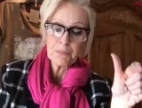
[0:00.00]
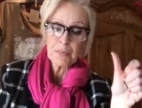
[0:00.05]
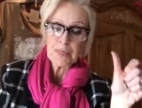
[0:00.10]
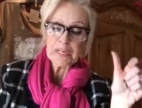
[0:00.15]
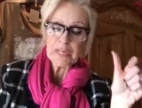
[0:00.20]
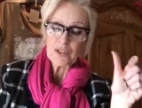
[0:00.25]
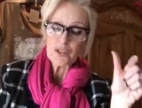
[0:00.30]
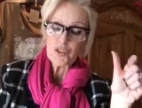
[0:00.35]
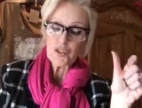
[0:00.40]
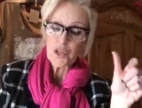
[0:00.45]

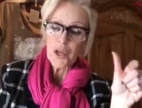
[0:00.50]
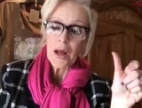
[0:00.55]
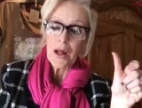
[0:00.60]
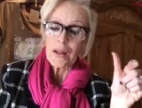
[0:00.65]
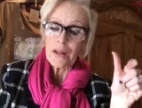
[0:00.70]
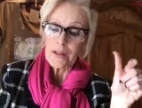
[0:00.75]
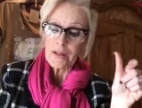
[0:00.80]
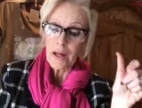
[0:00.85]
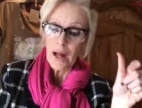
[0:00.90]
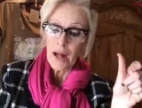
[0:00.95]
but it
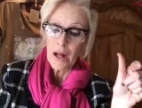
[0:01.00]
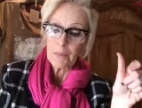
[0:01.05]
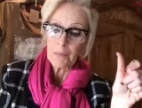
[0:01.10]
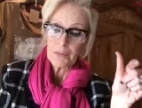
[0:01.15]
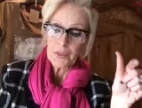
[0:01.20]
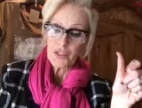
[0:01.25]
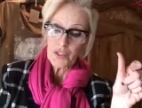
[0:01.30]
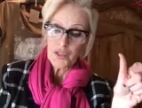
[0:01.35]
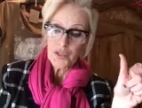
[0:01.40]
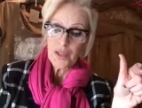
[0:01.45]
shall
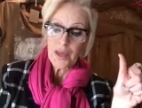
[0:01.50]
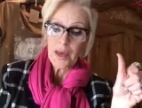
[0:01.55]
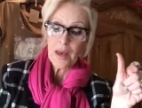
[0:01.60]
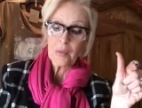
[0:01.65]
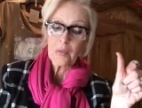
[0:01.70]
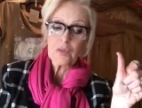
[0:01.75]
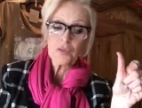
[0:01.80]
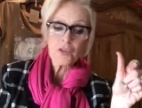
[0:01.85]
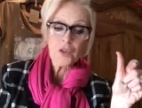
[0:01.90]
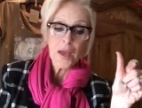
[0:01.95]
accomplish
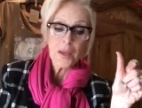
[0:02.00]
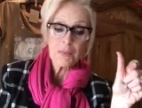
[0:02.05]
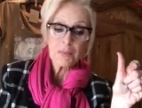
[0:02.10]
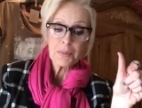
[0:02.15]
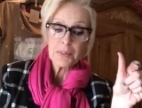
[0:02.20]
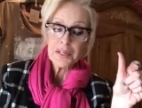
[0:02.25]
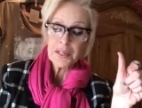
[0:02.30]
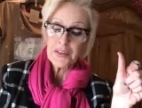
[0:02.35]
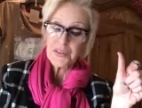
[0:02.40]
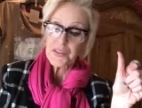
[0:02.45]
that which I
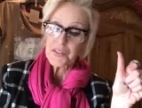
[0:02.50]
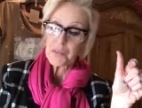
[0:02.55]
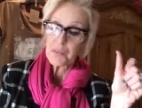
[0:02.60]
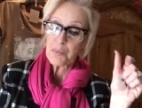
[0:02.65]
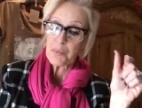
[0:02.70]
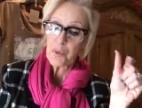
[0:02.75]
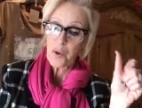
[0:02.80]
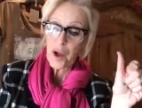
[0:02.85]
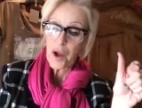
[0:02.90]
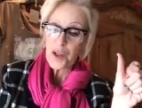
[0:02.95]
please
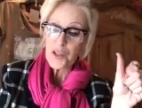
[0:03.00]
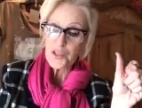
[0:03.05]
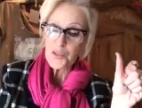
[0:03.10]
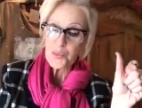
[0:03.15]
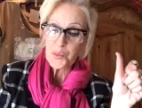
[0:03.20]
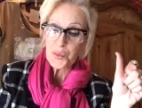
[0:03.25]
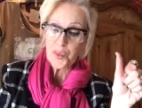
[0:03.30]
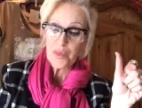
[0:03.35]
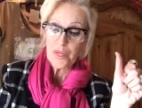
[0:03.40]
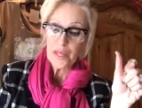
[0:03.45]
and
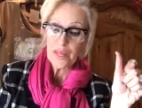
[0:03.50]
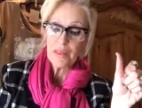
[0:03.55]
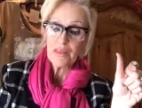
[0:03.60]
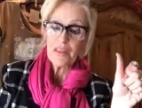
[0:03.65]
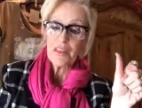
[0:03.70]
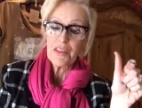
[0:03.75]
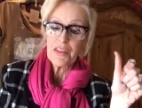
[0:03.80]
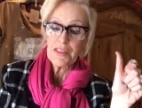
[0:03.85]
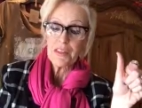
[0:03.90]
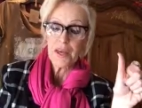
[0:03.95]
prosper
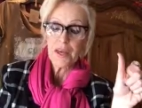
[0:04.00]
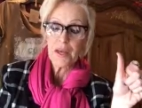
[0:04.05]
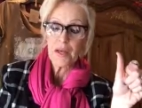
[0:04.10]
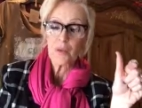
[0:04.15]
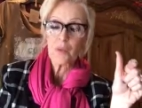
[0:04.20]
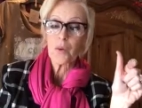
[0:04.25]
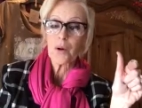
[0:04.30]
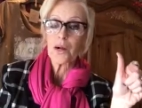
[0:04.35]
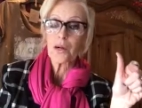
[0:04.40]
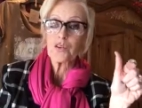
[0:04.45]
in the
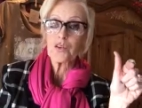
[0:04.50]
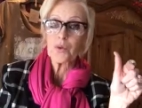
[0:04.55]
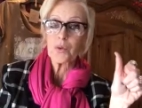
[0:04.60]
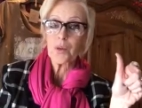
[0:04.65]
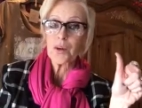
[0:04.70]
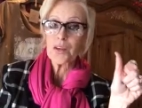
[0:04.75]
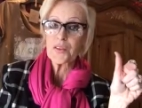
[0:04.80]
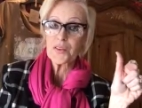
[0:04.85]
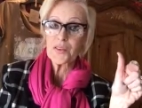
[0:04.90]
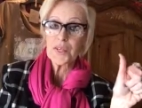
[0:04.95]
thing
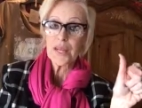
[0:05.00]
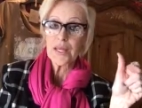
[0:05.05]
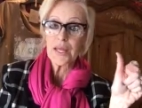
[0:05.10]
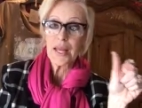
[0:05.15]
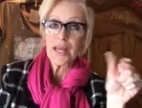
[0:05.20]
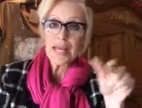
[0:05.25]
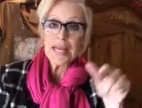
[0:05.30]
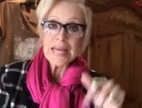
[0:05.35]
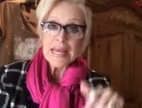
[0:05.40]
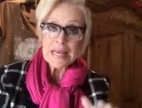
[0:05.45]
whereto I sent
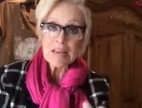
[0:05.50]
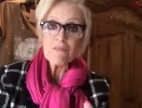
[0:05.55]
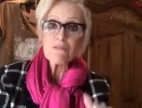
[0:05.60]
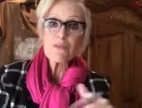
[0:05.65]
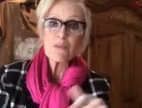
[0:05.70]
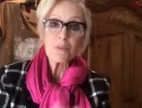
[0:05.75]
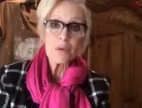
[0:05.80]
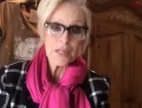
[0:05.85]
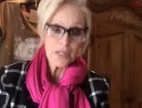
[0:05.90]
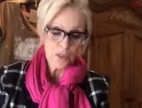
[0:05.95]
it.
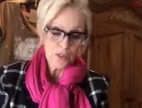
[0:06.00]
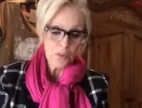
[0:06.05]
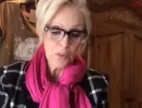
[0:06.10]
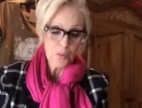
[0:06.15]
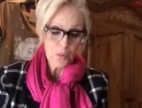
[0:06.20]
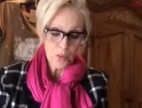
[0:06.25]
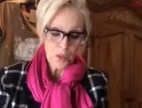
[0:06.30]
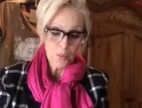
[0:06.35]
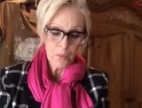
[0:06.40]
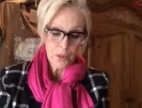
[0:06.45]
If we do
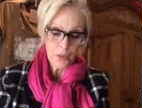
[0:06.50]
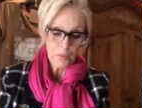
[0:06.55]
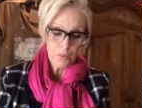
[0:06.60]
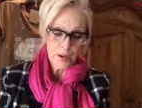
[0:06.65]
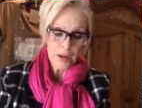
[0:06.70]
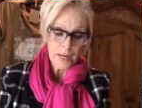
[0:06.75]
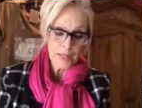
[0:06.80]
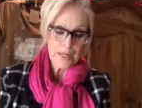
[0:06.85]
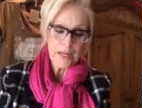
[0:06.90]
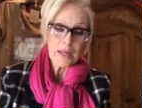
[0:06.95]
what we
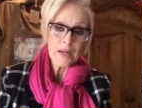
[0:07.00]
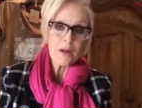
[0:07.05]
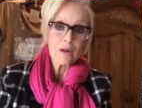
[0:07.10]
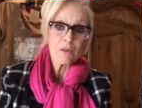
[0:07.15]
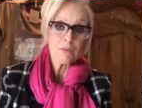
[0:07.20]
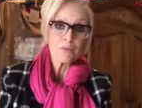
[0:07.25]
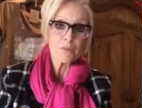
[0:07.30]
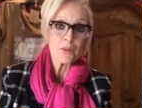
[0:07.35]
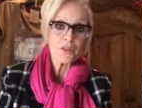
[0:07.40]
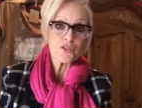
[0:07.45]
read here,
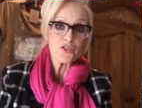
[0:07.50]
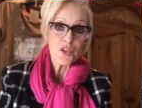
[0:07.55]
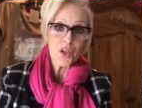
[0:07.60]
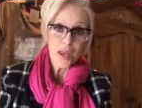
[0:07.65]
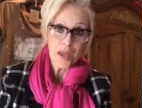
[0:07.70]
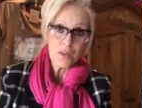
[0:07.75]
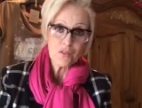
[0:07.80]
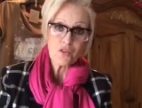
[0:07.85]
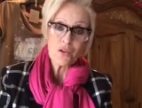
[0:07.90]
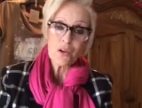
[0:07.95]
if we
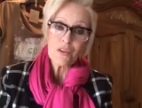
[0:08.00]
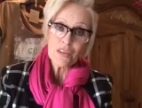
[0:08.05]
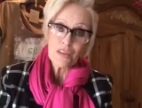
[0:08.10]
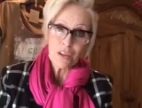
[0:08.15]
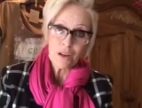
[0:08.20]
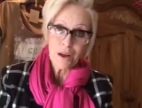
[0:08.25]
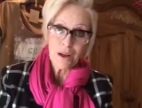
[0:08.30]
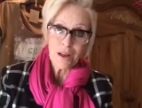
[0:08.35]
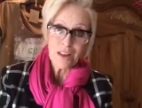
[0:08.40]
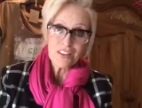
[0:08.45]
change our
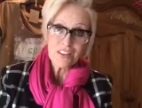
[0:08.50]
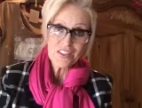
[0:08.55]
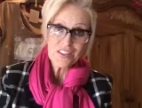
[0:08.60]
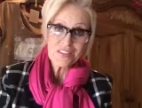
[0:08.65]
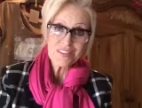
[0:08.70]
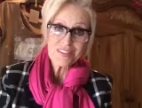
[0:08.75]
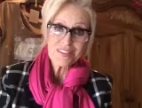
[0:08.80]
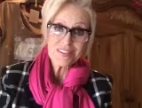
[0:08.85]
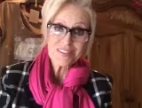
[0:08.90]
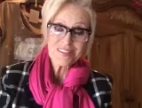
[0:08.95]

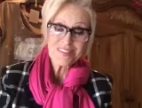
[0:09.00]
thoughts,